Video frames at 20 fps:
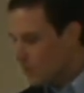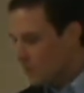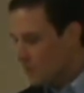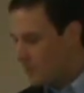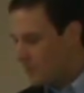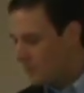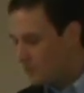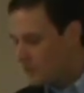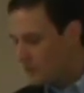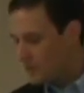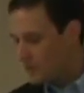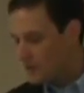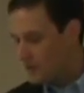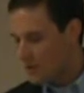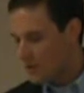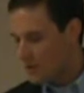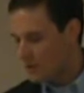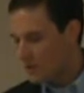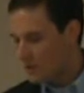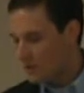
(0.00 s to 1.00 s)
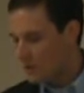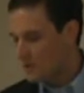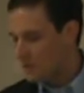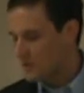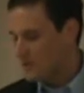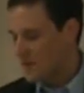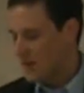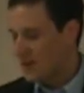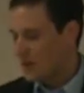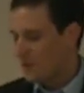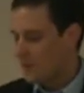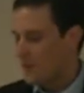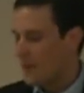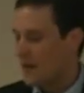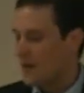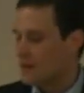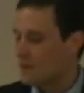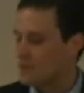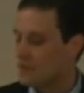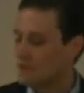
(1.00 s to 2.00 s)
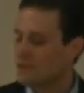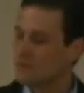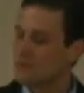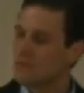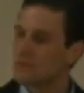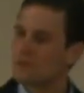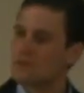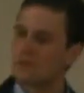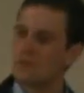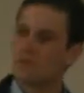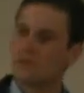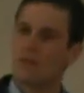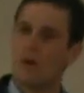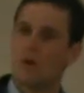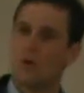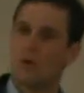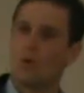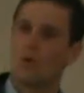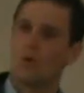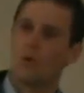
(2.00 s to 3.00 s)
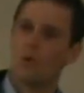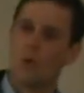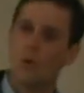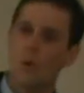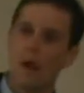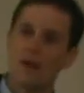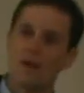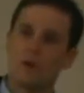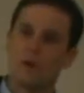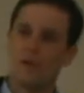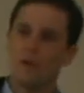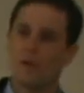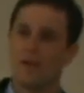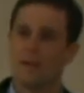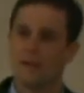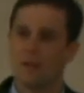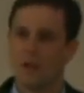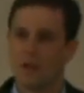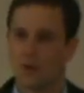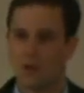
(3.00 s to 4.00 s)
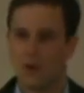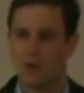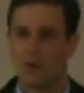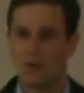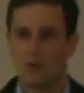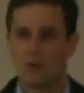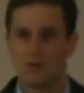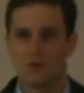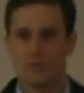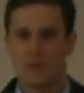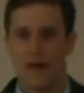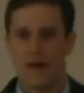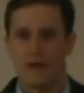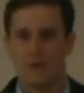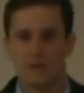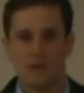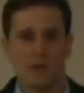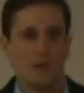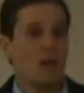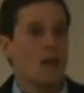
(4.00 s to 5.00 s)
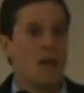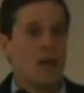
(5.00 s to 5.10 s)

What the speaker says: we'd be foolish to continue inside the box. So why don't we begin to create a new strategy?